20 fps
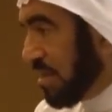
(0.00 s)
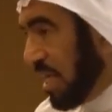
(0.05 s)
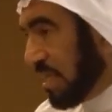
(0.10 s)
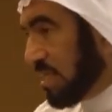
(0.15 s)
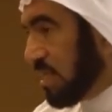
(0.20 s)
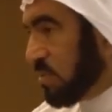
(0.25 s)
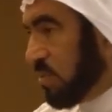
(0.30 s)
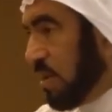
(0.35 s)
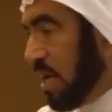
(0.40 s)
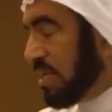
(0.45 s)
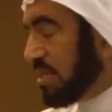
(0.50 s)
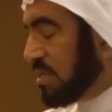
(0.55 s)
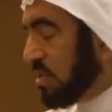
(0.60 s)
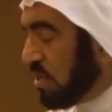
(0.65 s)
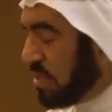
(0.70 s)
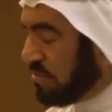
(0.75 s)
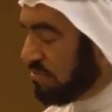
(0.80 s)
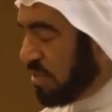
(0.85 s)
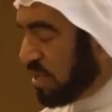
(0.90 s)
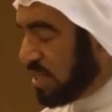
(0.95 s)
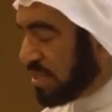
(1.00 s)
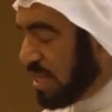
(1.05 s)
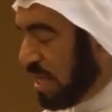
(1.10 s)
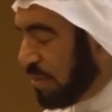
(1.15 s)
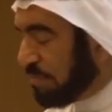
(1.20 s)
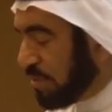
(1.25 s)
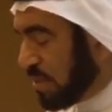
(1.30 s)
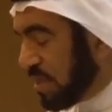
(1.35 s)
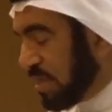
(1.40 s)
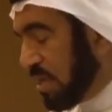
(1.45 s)
And that is why, for
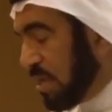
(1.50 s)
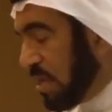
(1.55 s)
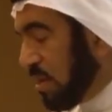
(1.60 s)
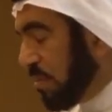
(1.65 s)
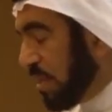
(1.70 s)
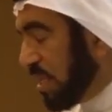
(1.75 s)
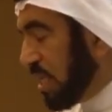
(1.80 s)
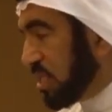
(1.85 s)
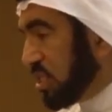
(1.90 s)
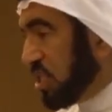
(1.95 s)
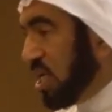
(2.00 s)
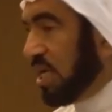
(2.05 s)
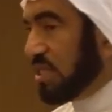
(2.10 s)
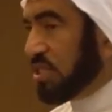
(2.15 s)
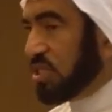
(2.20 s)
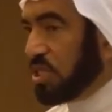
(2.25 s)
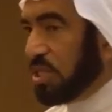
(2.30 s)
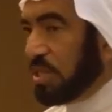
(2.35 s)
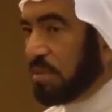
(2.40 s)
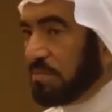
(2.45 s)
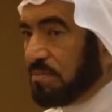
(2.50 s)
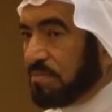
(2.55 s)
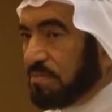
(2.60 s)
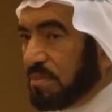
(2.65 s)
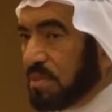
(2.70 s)
example, when a judge